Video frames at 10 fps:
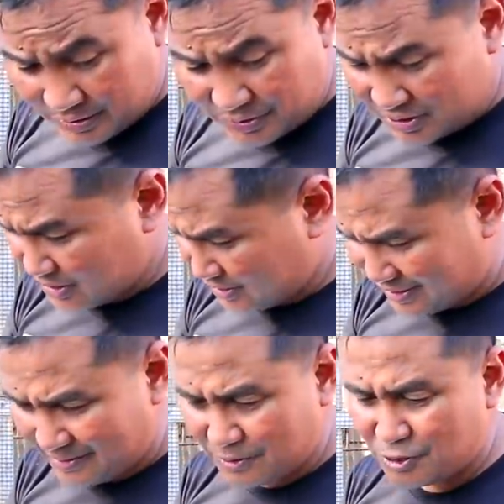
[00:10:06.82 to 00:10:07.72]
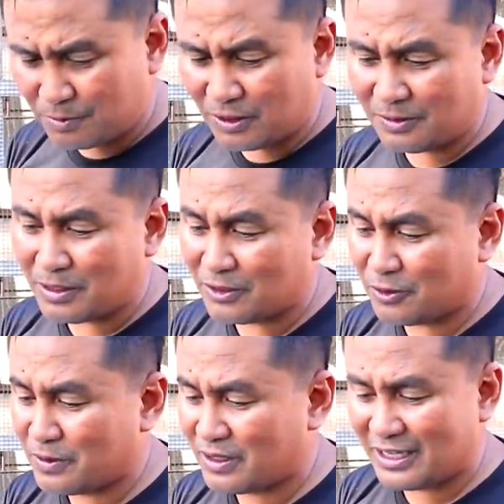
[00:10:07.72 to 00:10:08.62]
Just give a small amount
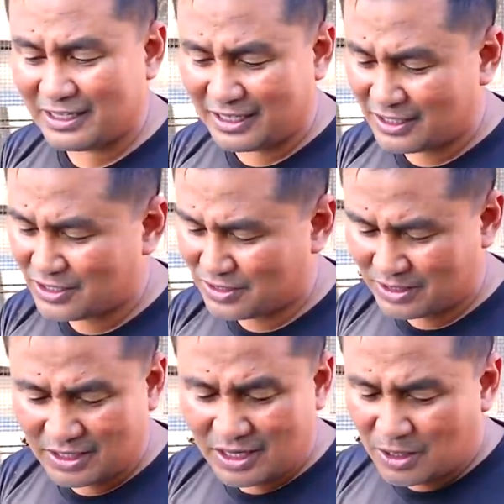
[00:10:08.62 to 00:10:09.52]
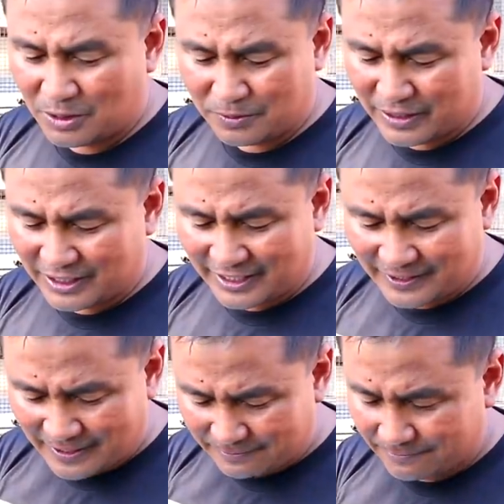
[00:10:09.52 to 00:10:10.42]
of it and it's already
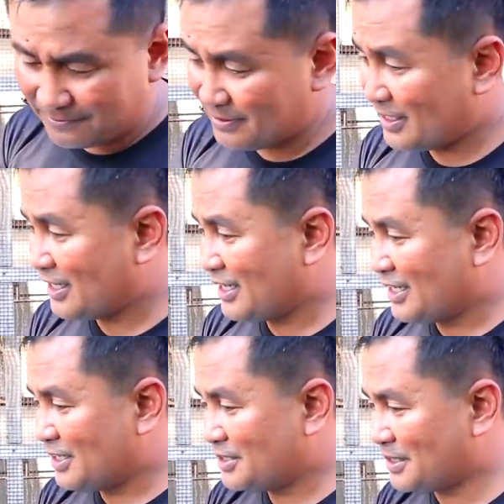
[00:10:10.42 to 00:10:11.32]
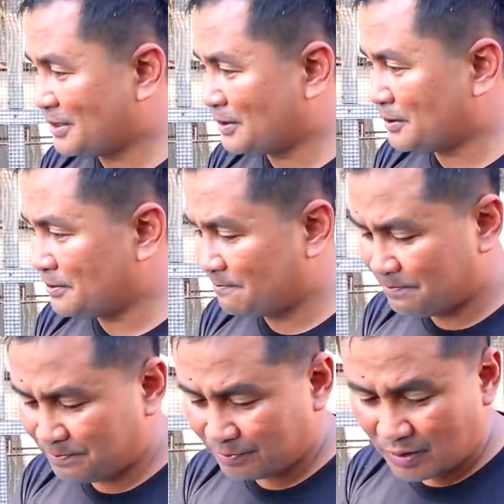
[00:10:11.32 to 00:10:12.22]
enough. So,
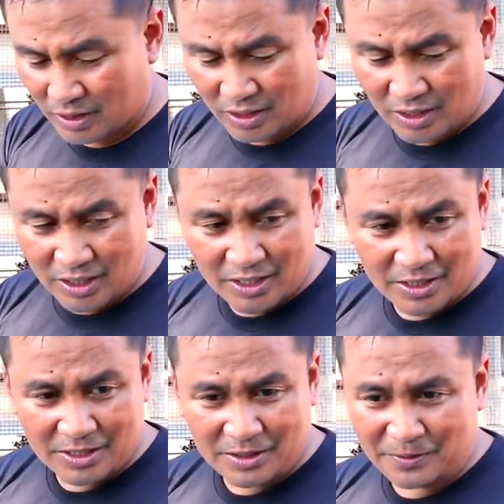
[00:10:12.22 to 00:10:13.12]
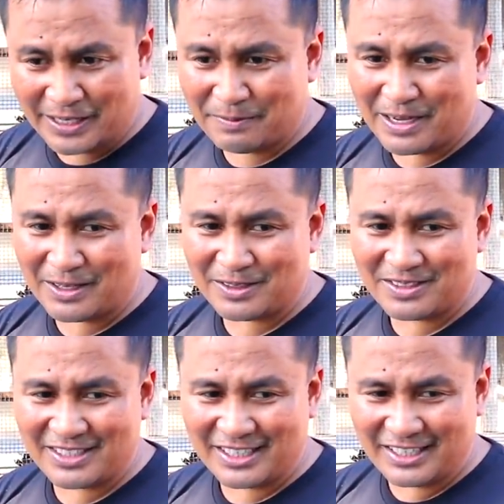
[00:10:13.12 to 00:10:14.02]
what about
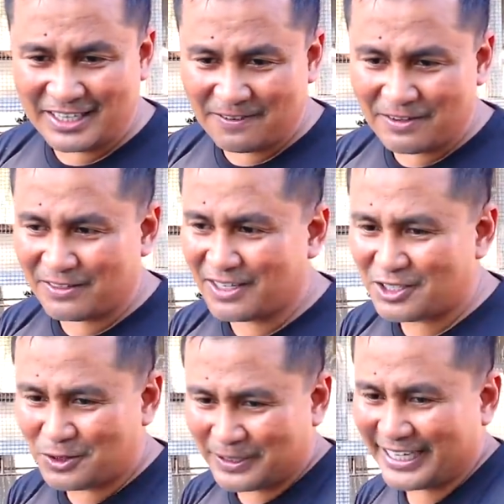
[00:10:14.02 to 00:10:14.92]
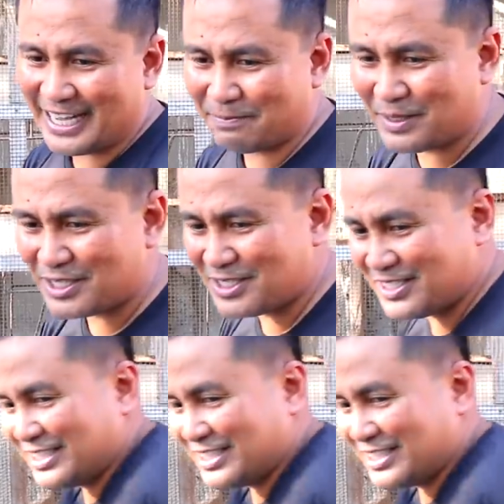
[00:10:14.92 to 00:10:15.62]
giving this to our guppies?